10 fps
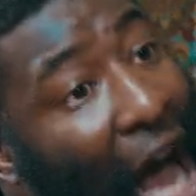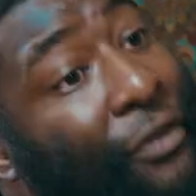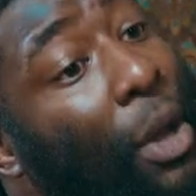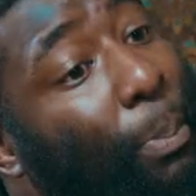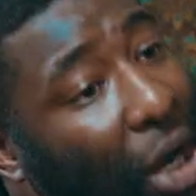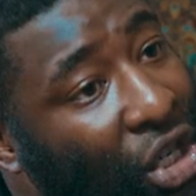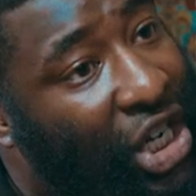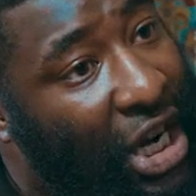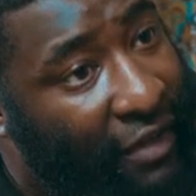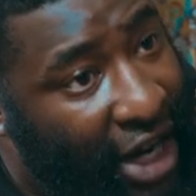off the
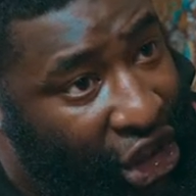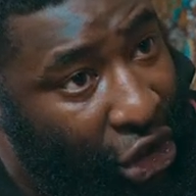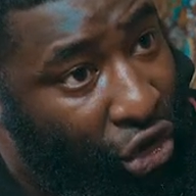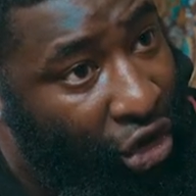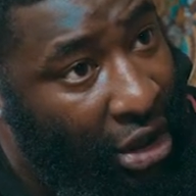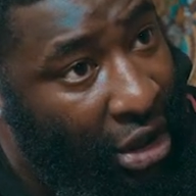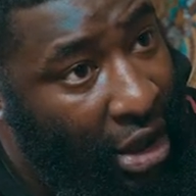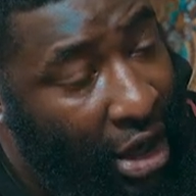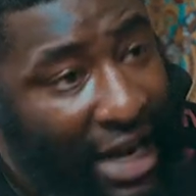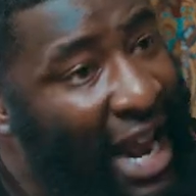bloodshed of our children.
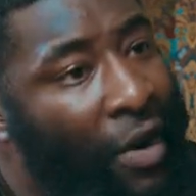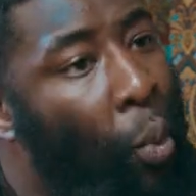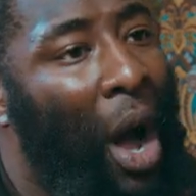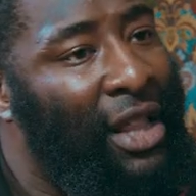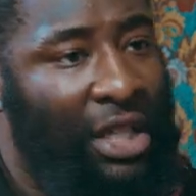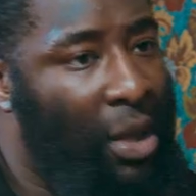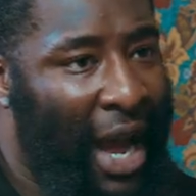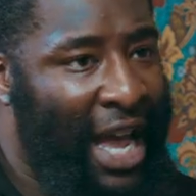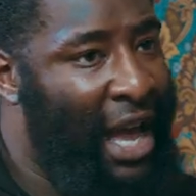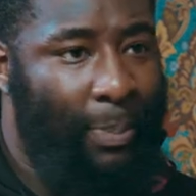Never once do
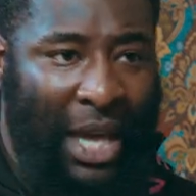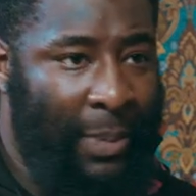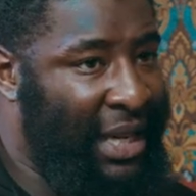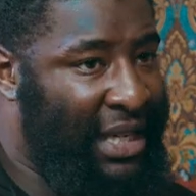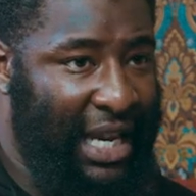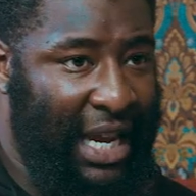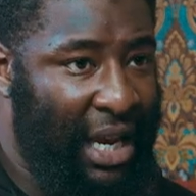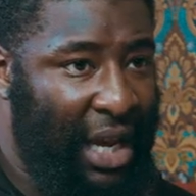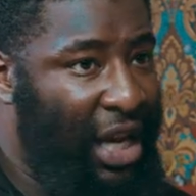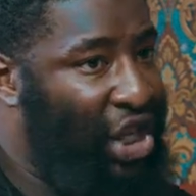I hear
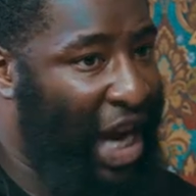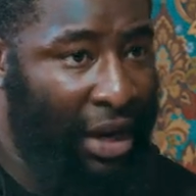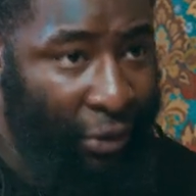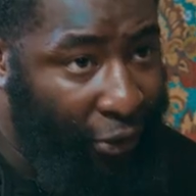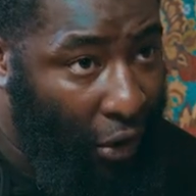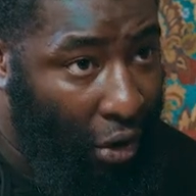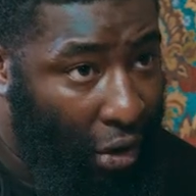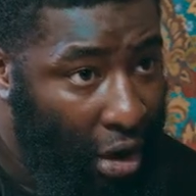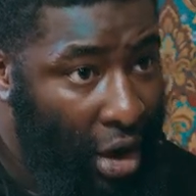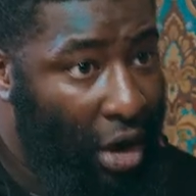BBC, Channel
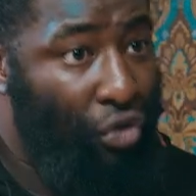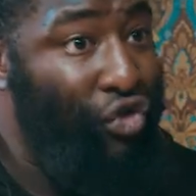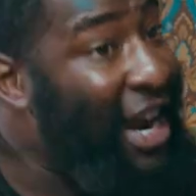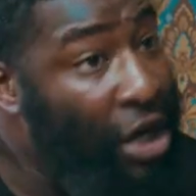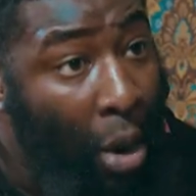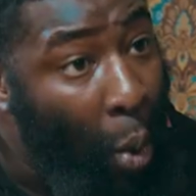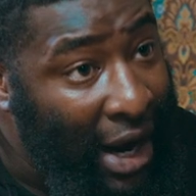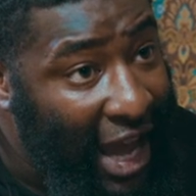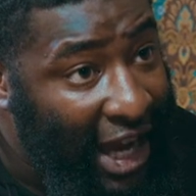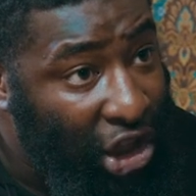4, Radio
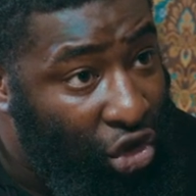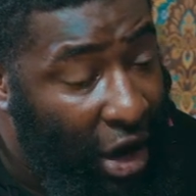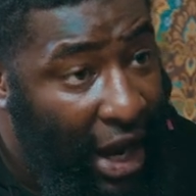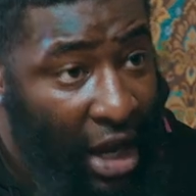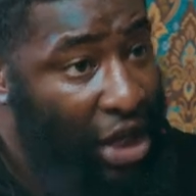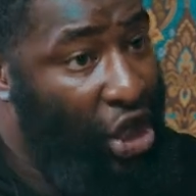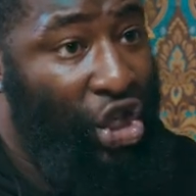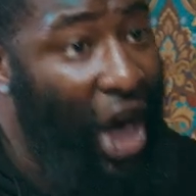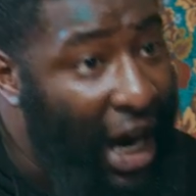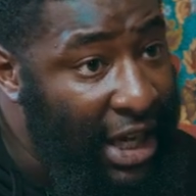1 Extra, your
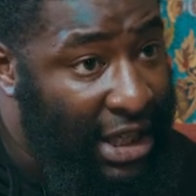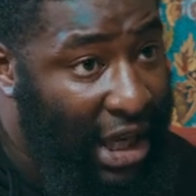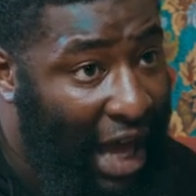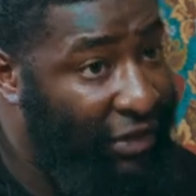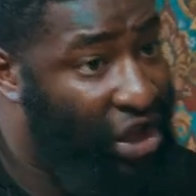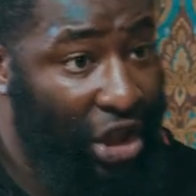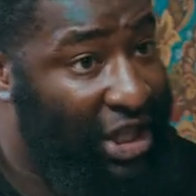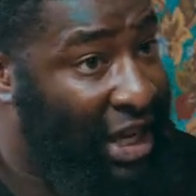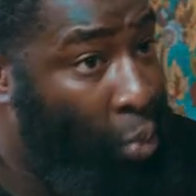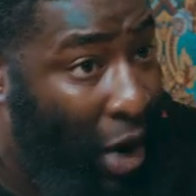Charlie Sloth, your
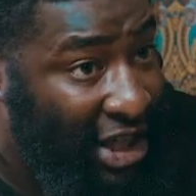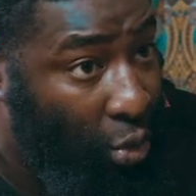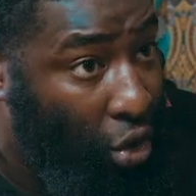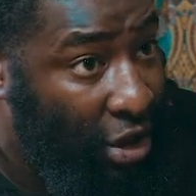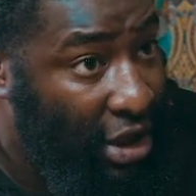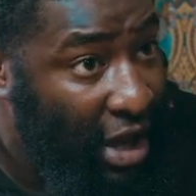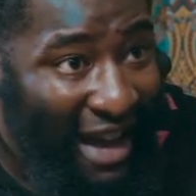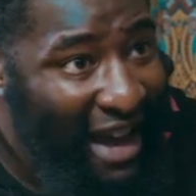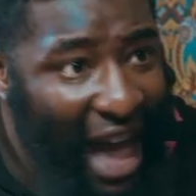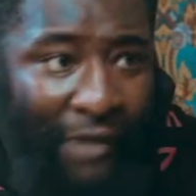Tim Westwoods
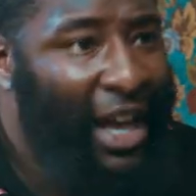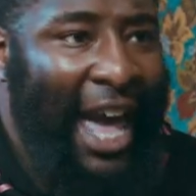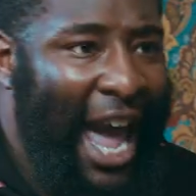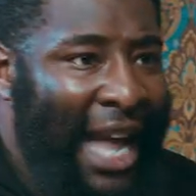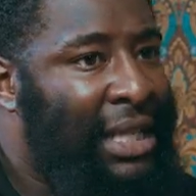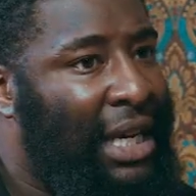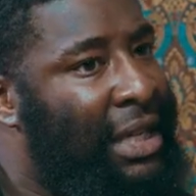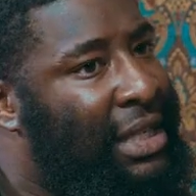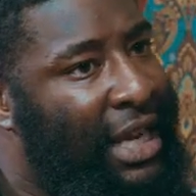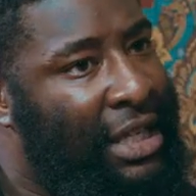ever get entered
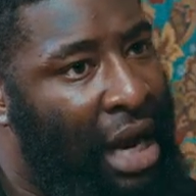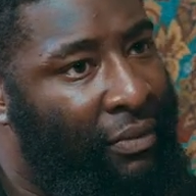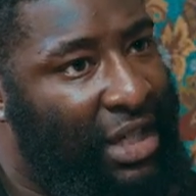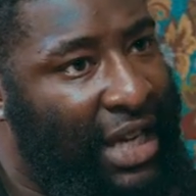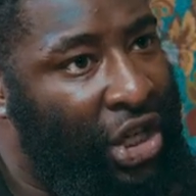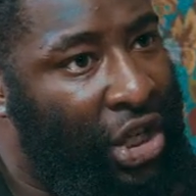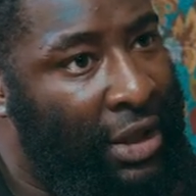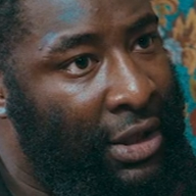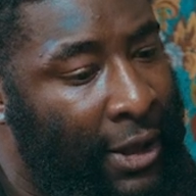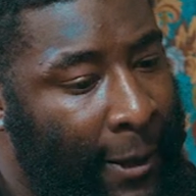into these
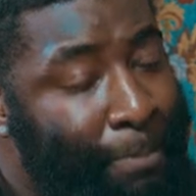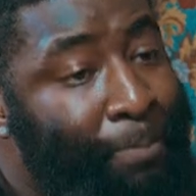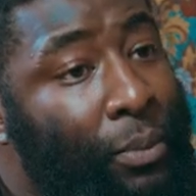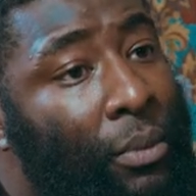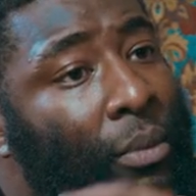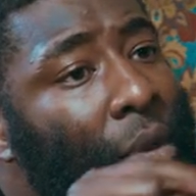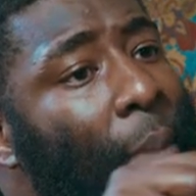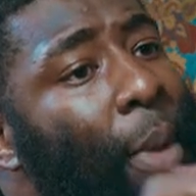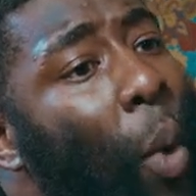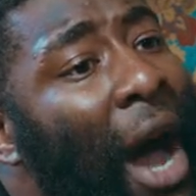conversations.
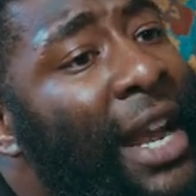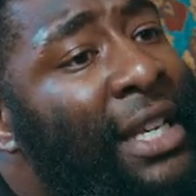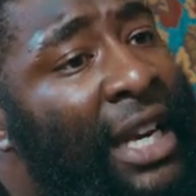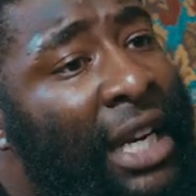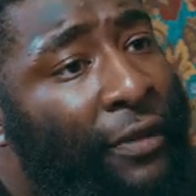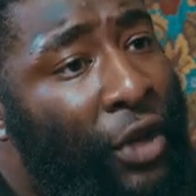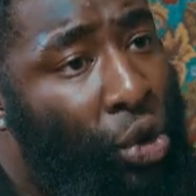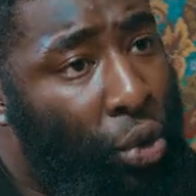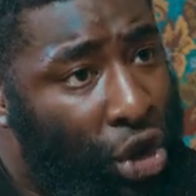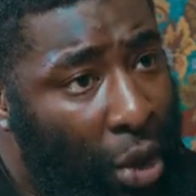But what these
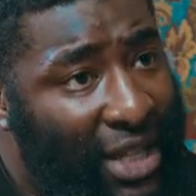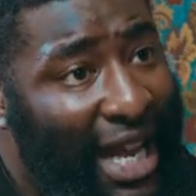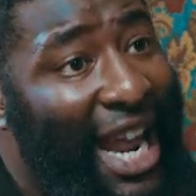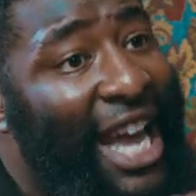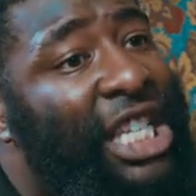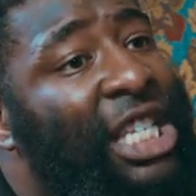individuals do is that they